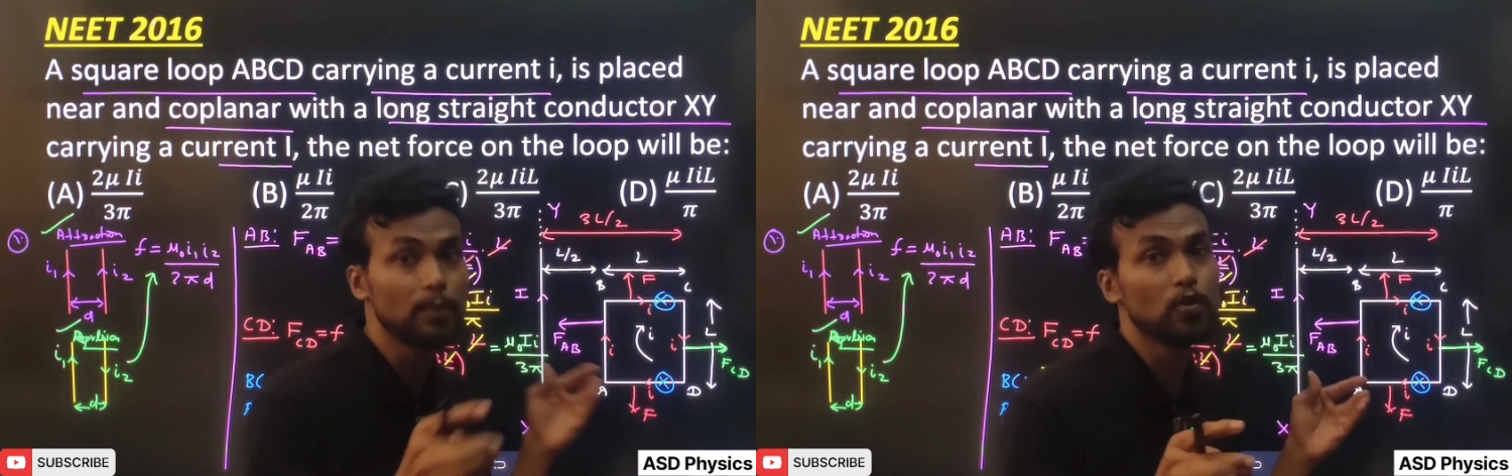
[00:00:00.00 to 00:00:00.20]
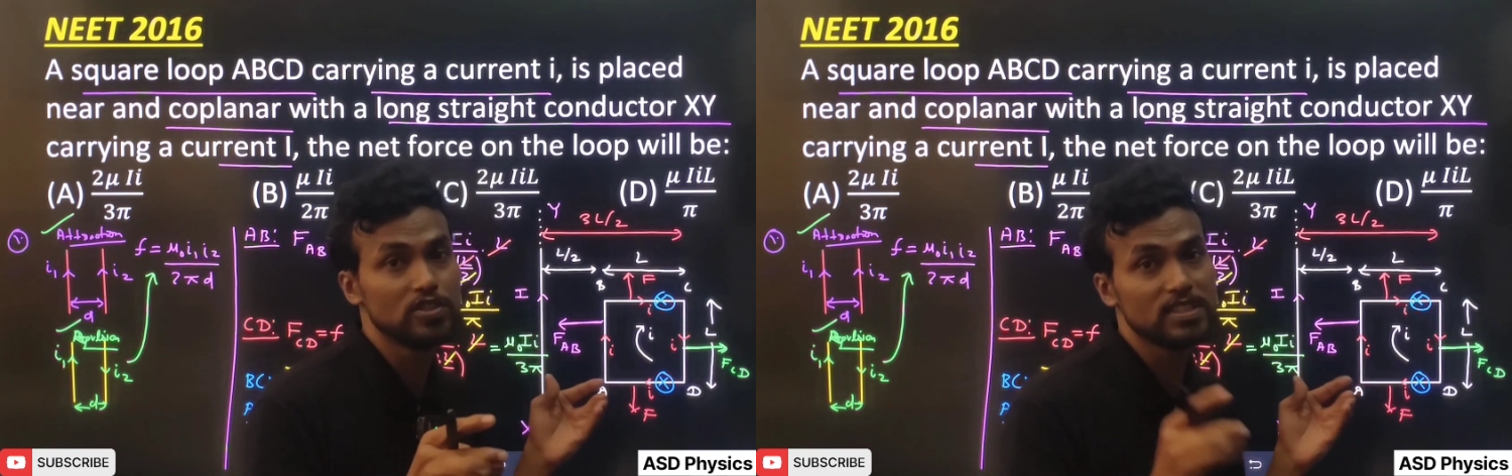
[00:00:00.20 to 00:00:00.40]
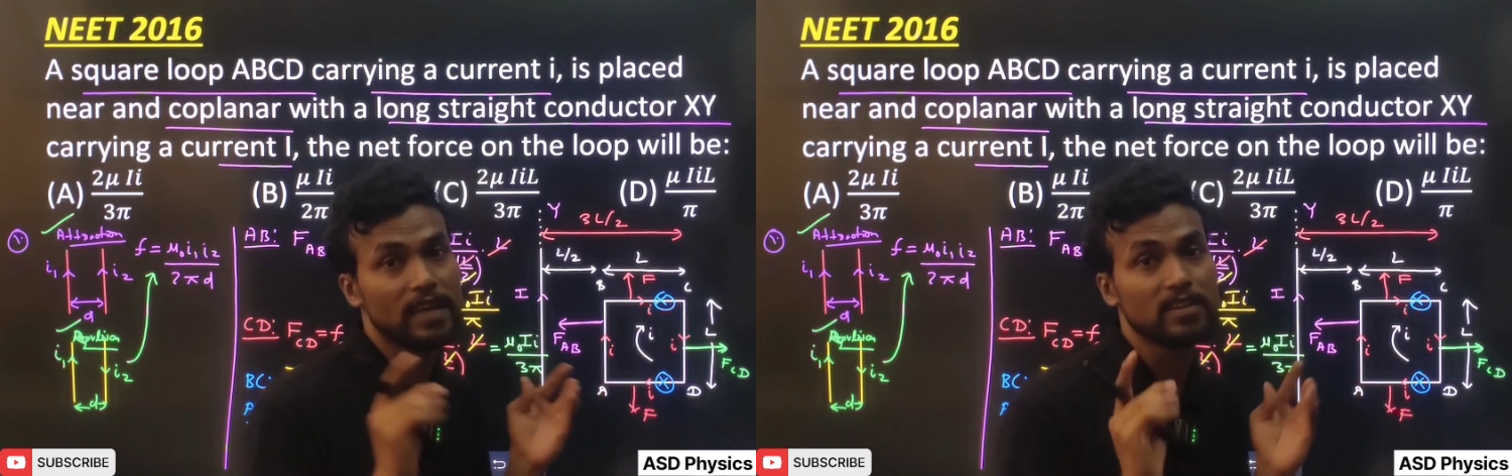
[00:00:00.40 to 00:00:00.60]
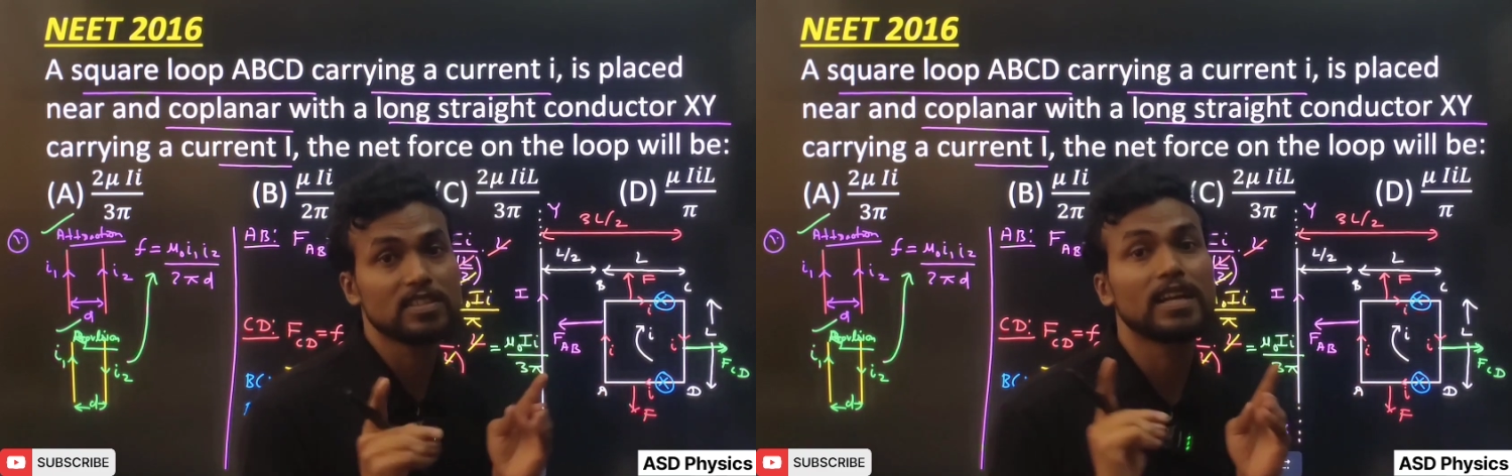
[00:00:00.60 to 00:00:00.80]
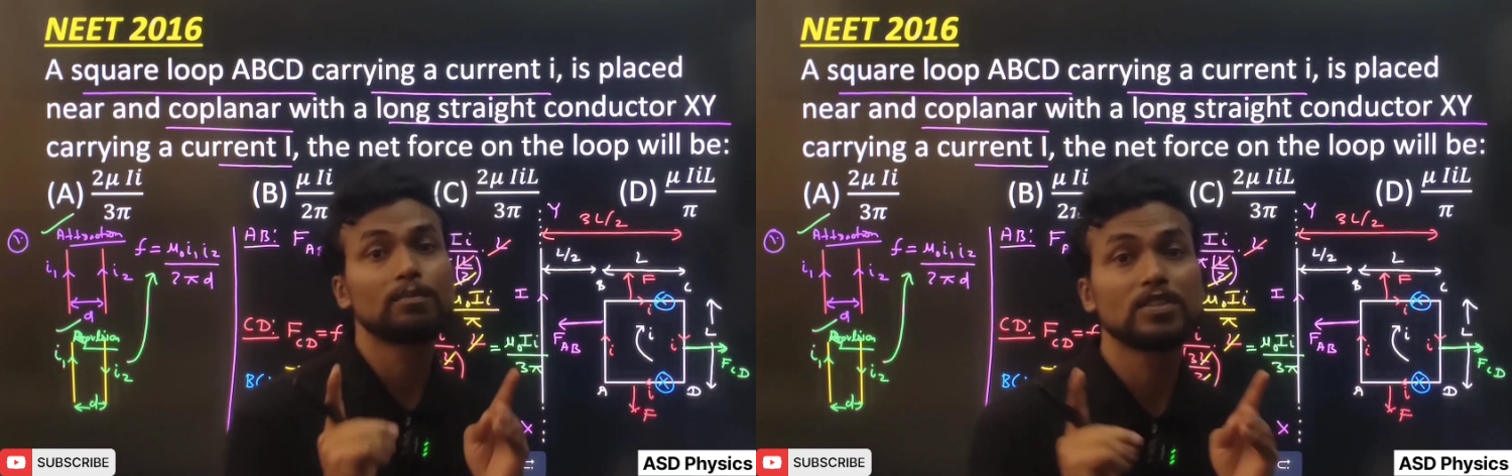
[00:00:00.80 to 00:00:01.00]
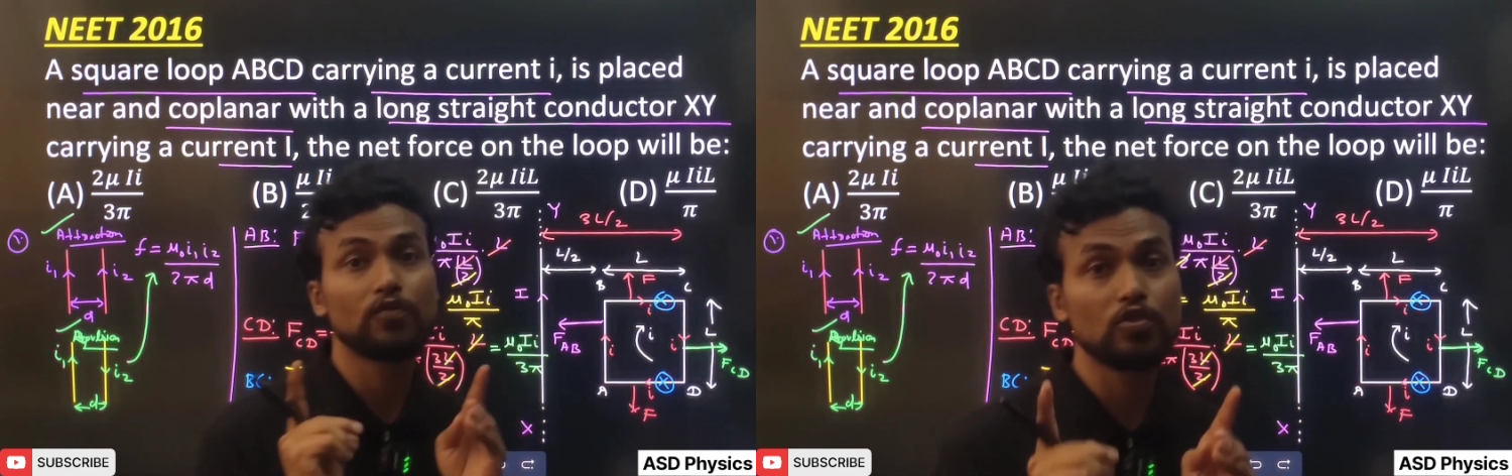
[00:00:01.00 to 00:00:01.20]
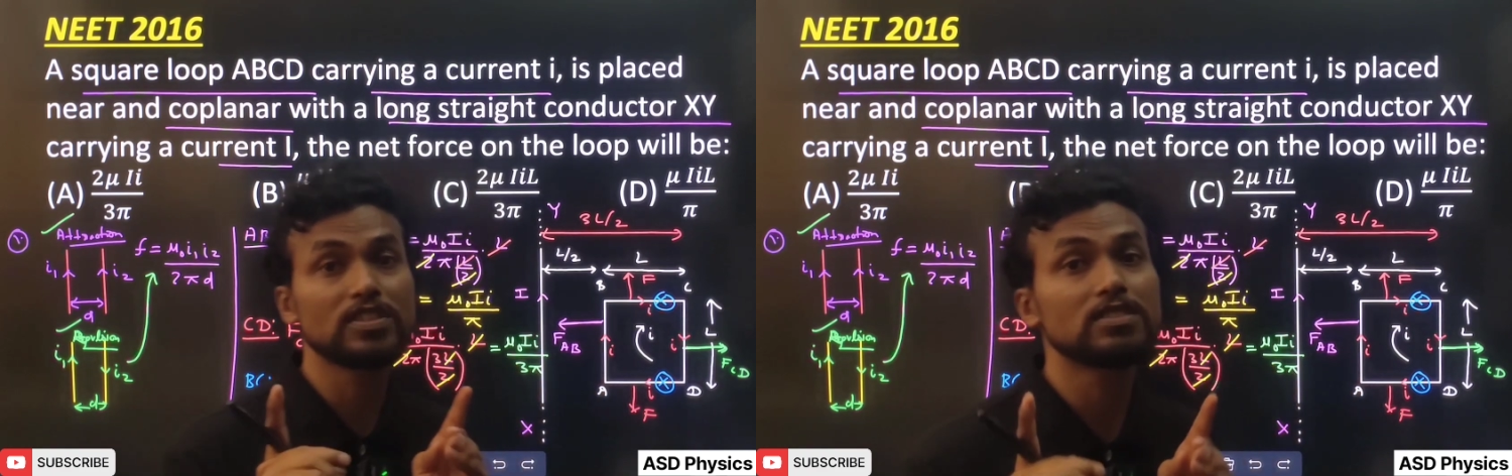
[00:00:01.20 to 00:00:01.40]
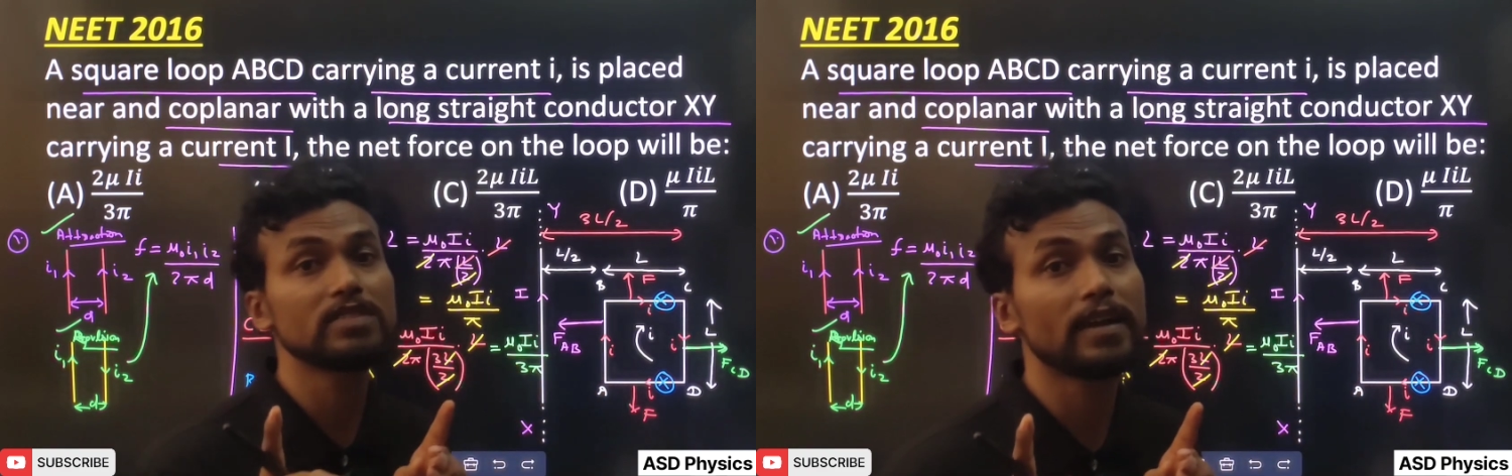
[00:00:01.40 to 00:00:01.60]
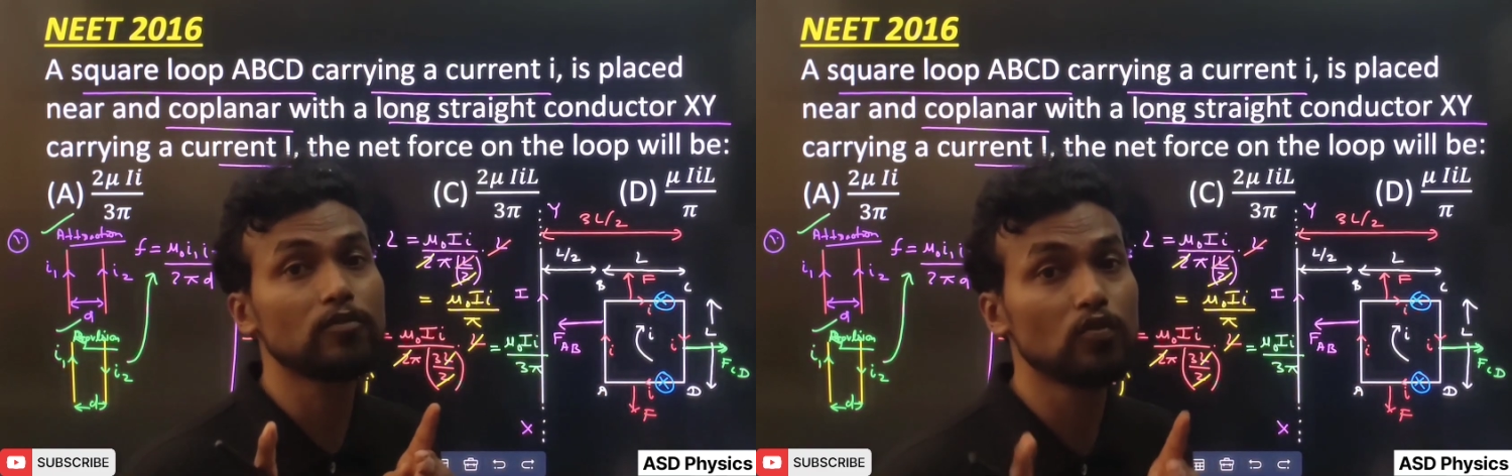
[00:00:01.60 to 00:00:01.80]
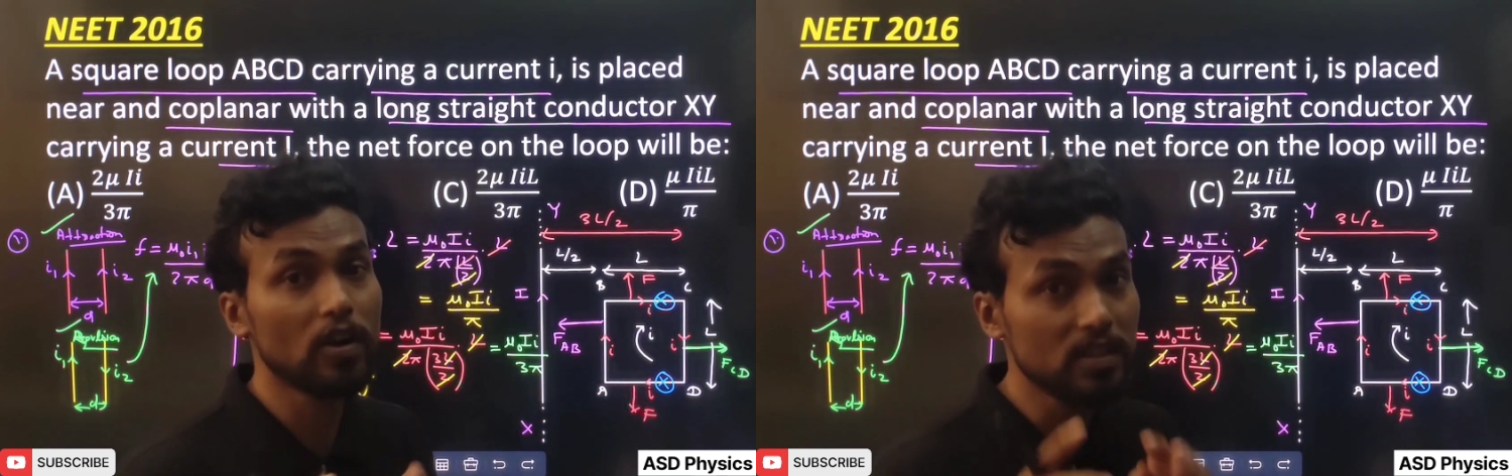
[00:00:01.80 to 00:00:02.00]
Opposite direction. That means forces we have
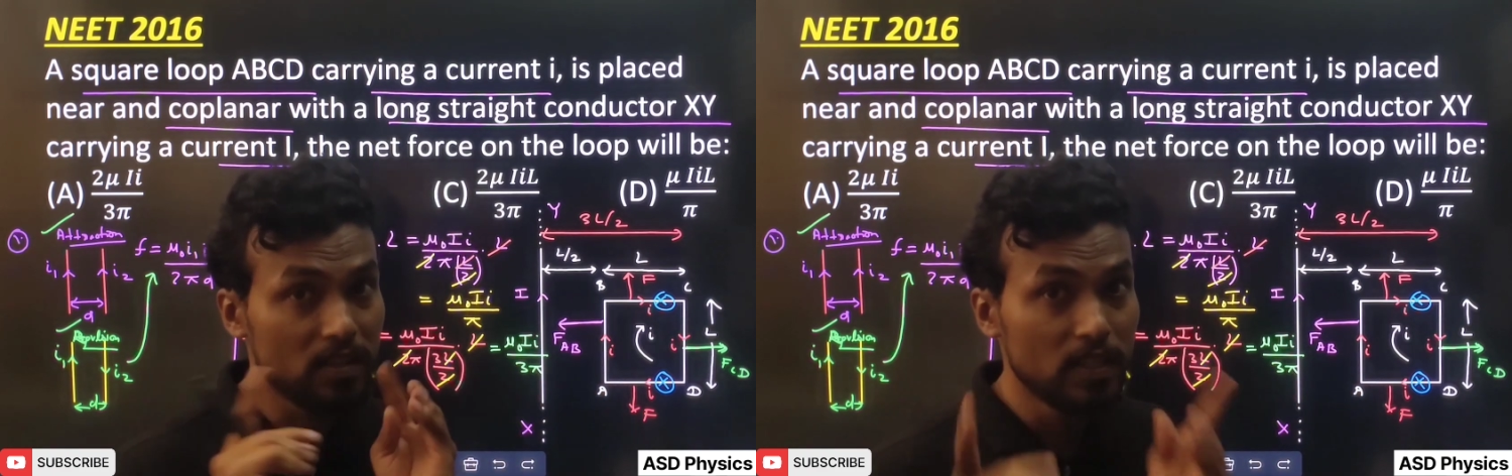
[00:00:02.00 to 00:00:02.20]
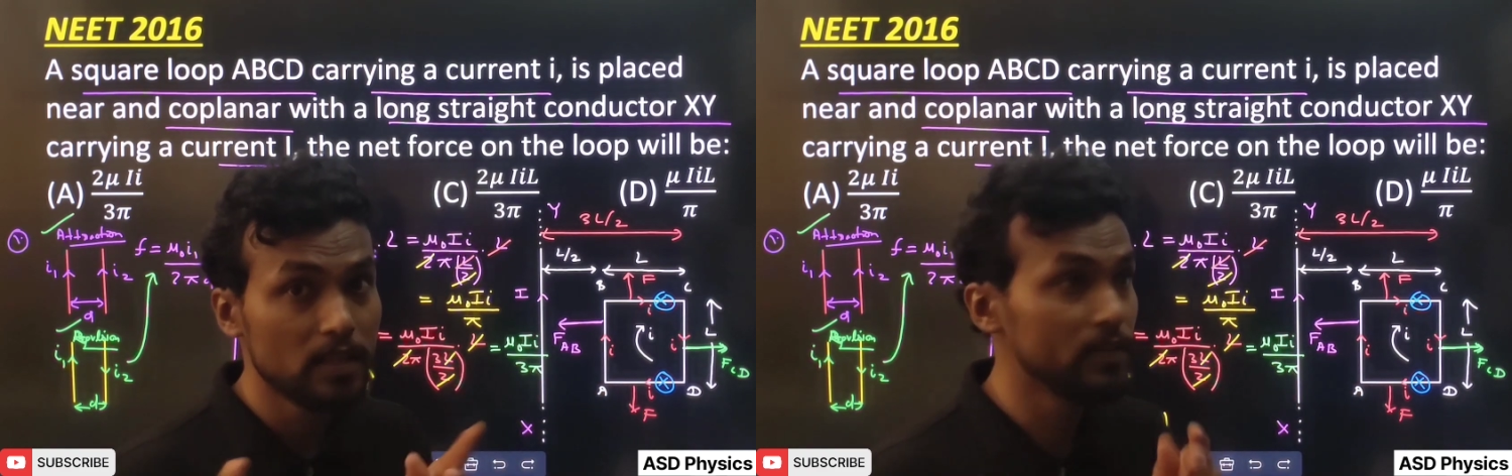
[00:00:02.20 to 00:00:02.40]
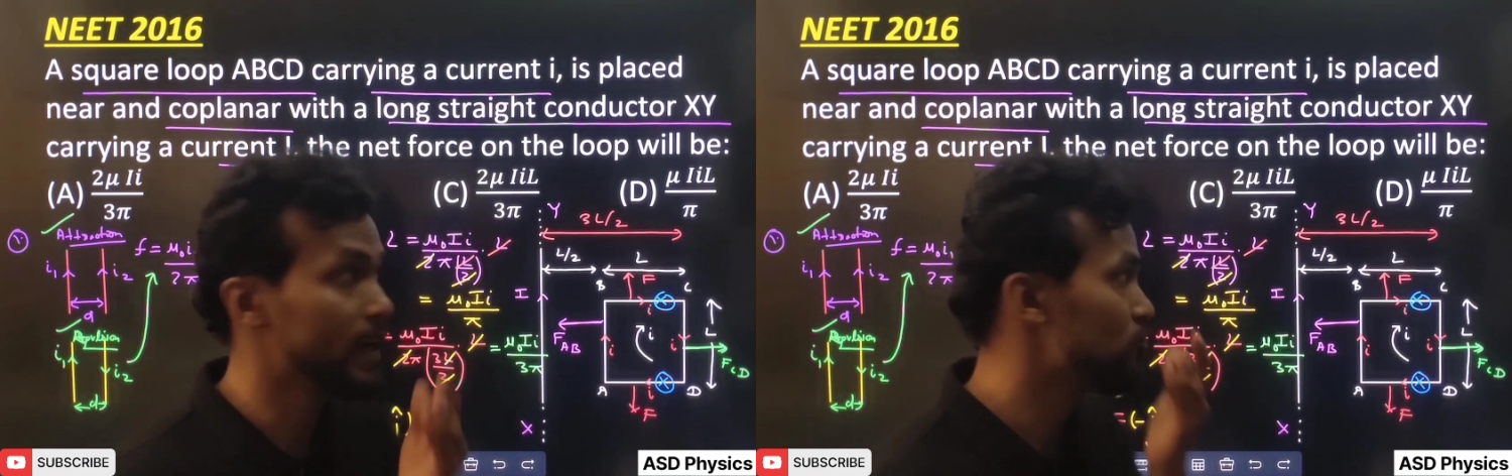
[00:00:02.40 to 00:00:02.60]
to what? We